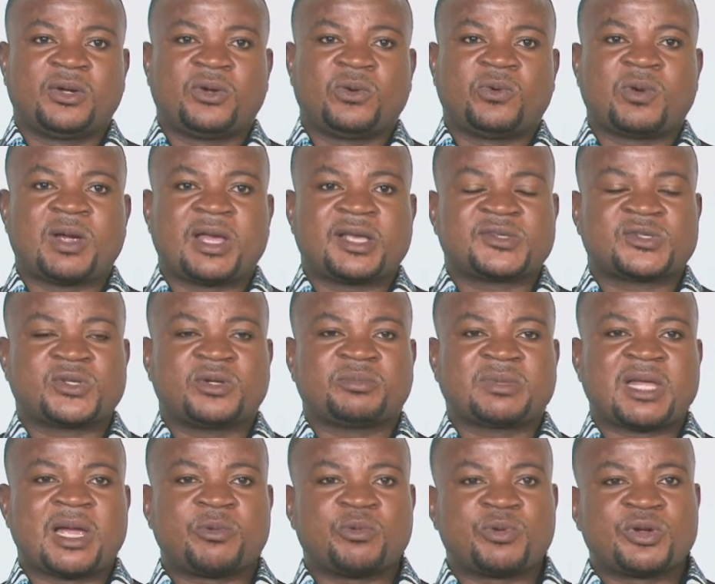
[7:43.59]
where
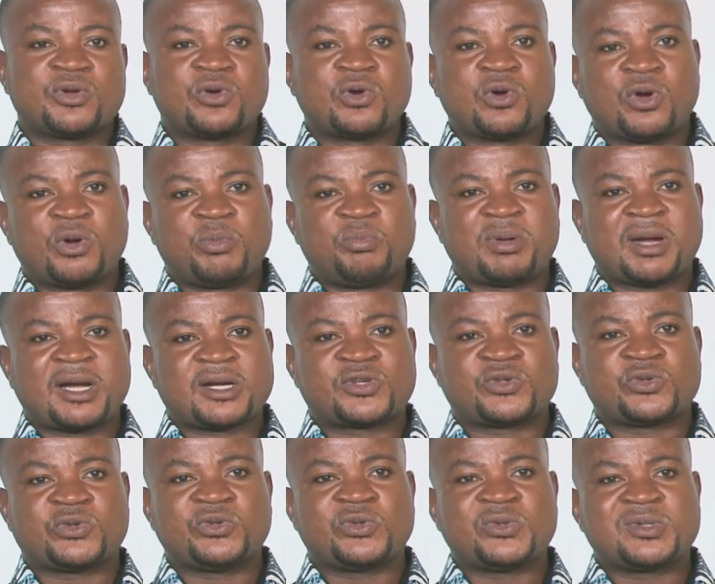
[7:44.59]
sometimes we go back
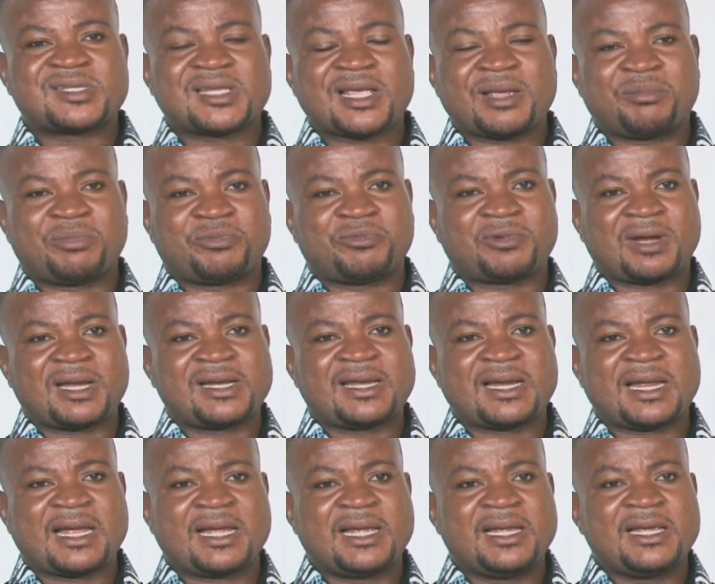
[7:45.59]
to use a
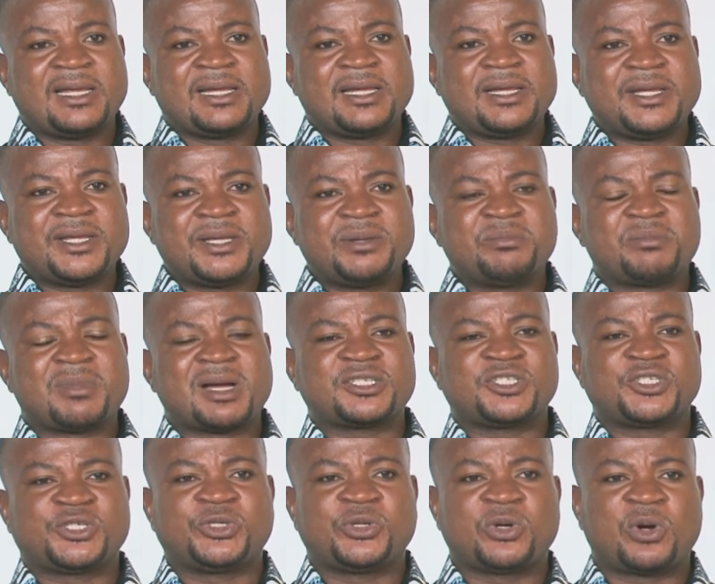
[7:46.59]
rather
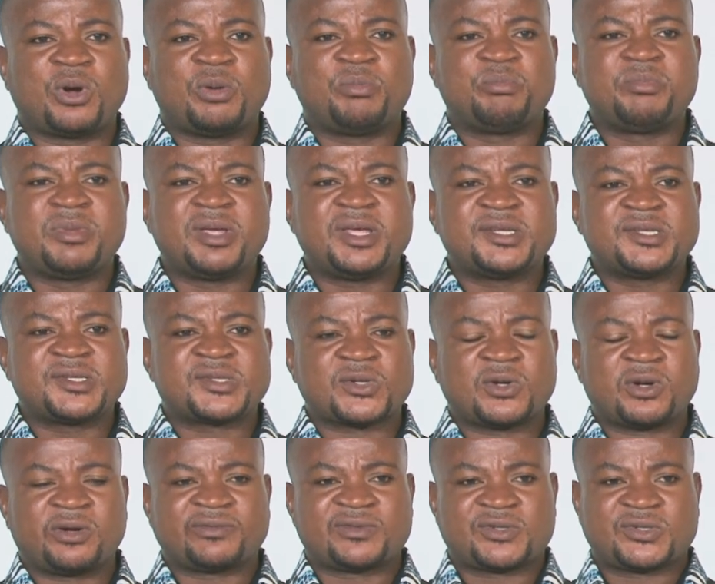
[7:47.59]
immature means
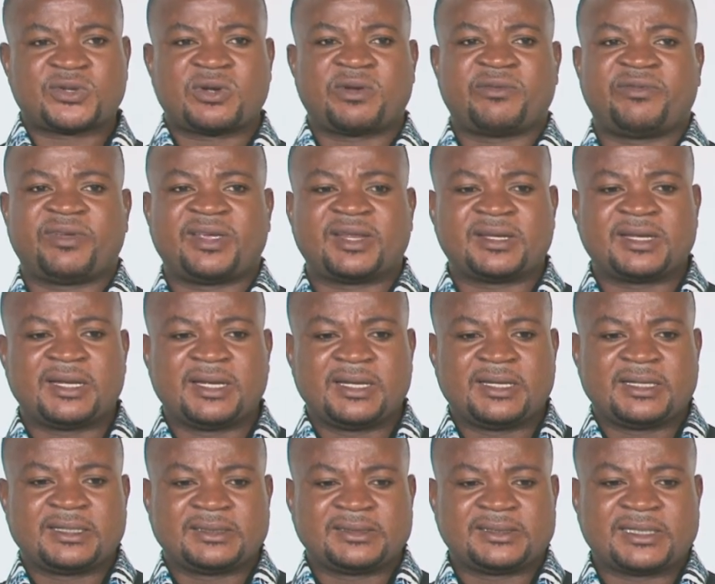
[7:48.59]
of solving
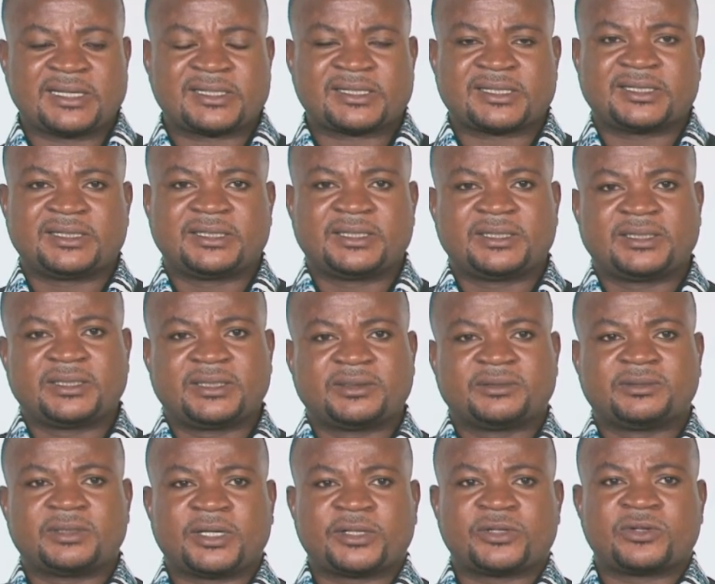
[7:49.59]
that
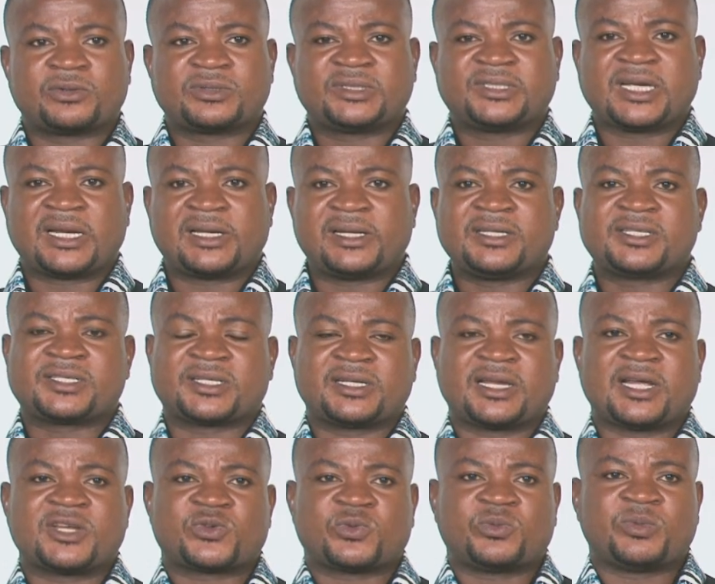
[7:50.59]
challenge
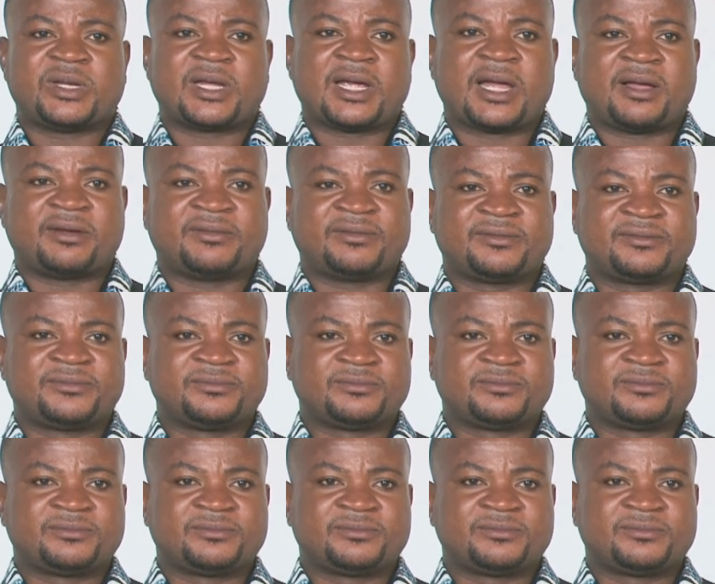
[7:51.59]
that we have.